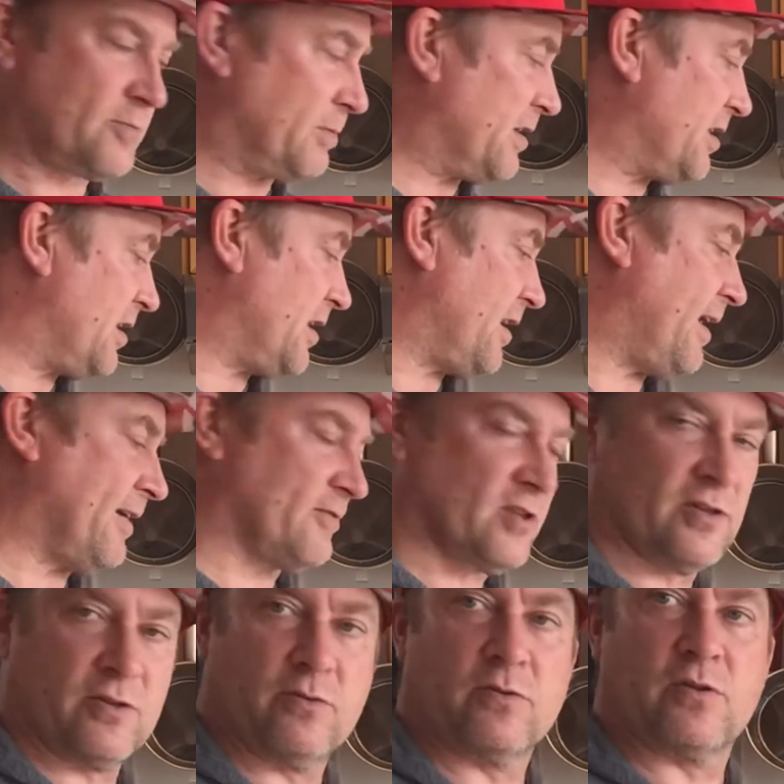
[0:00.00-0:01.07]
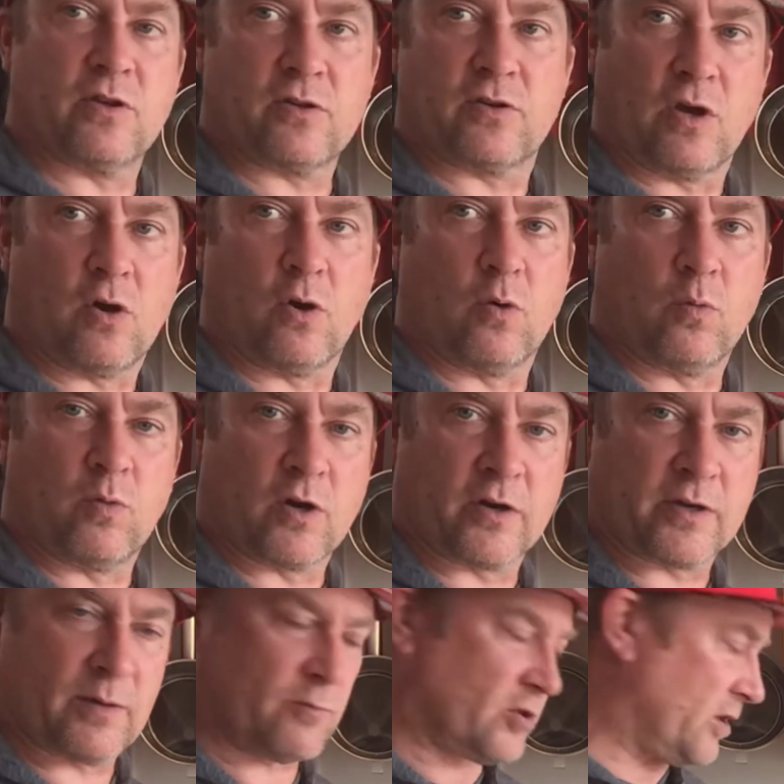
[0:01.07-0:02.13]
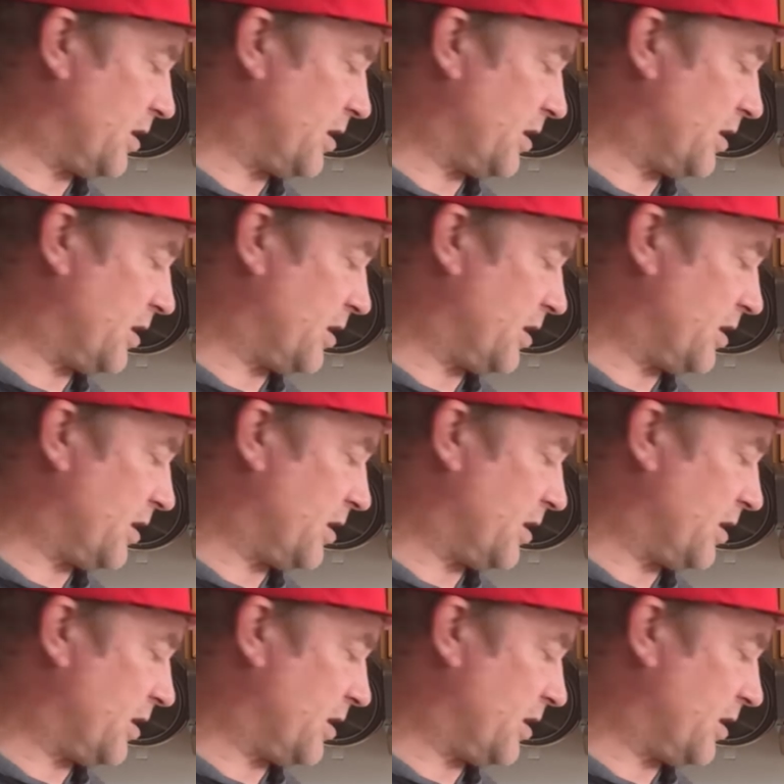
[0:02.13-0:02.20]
but you didn't have to do the whole work in one